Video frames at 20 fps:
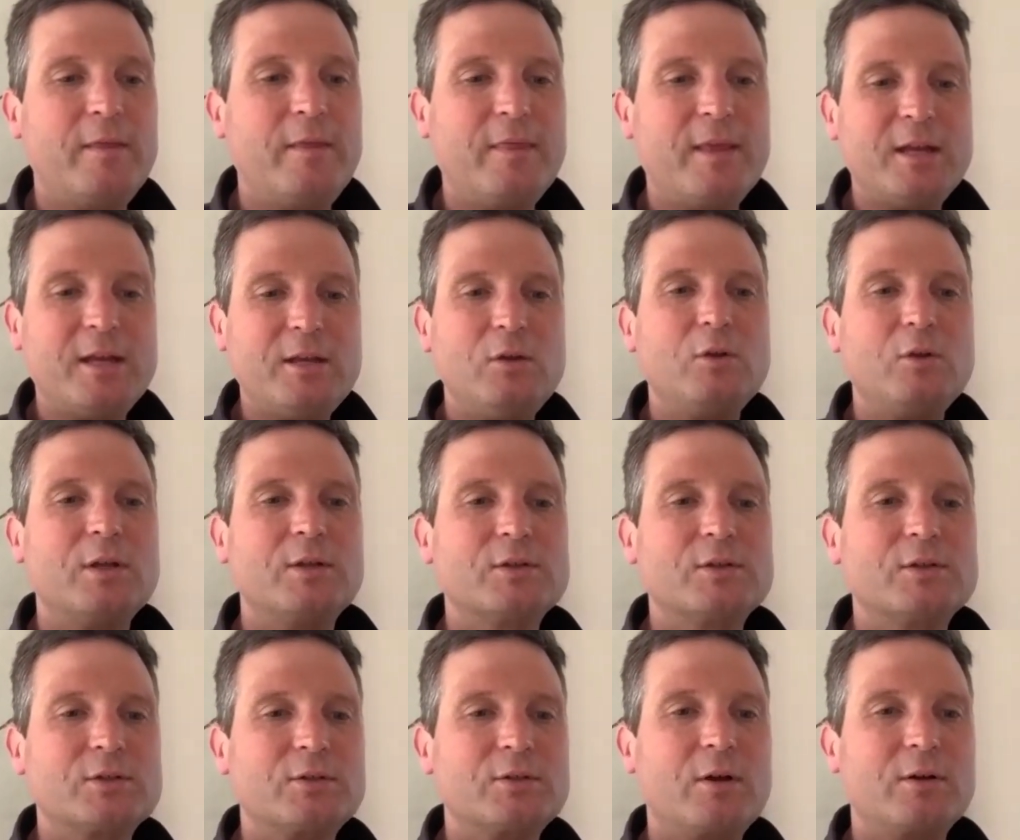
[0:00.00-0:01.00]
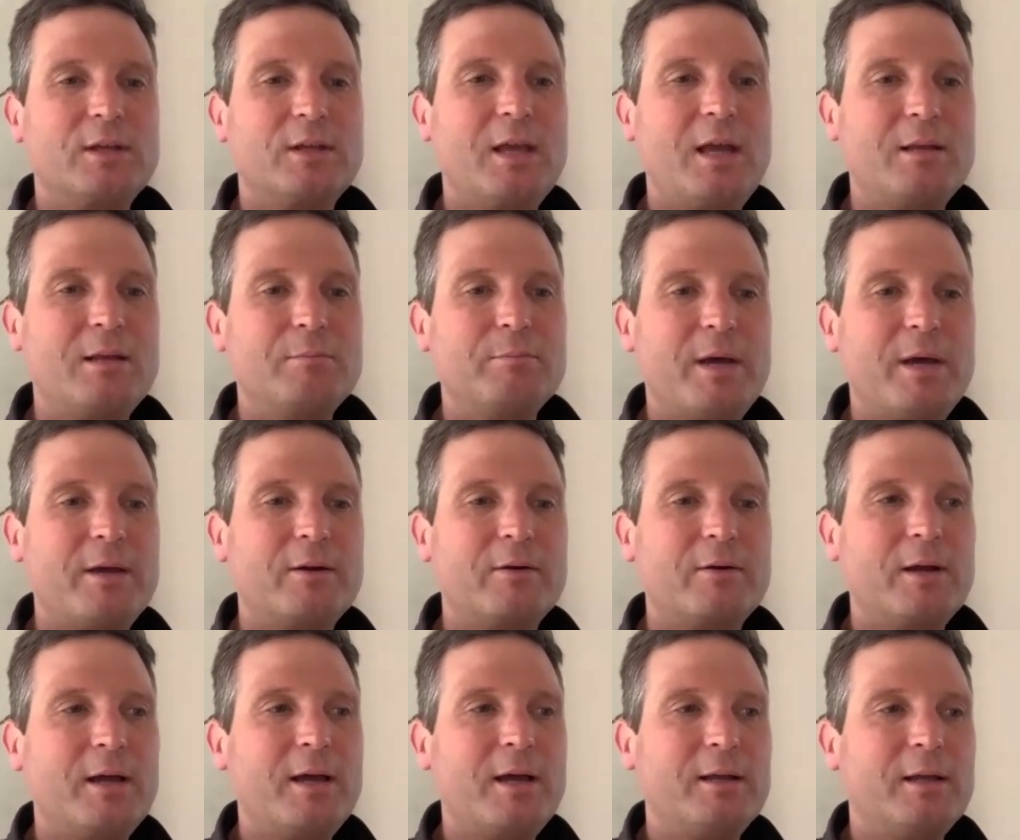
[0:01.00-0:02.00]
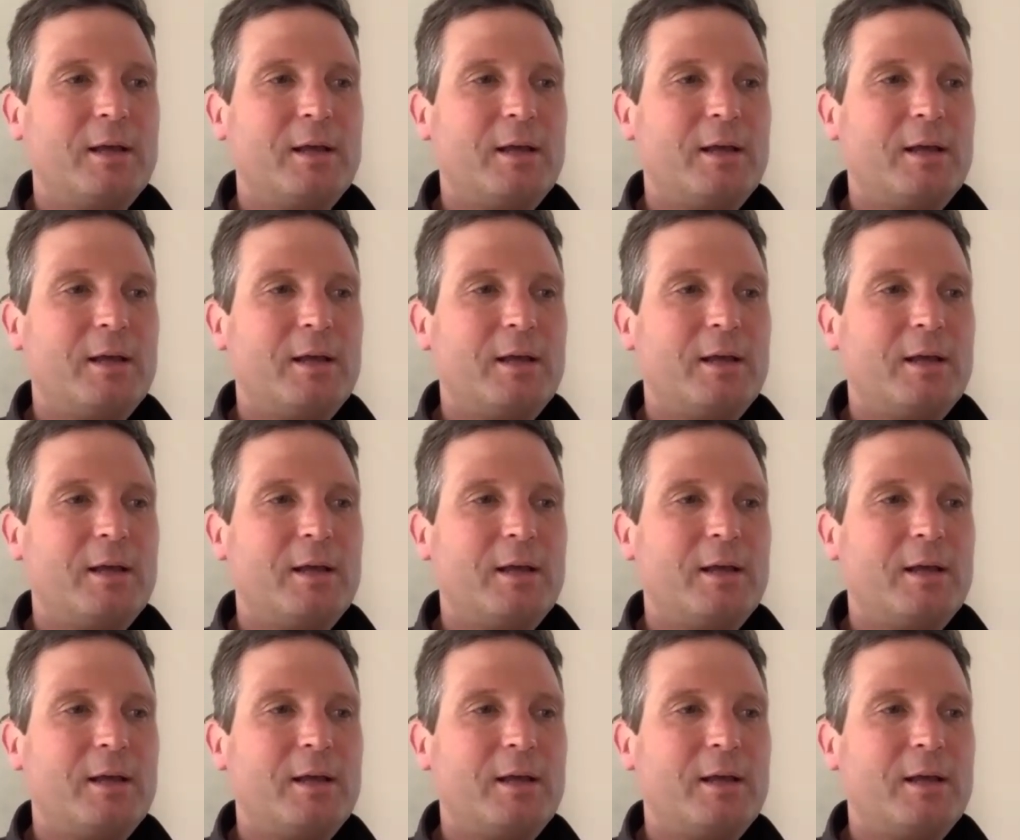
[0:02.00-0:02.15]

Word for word: and then you can start getting better at,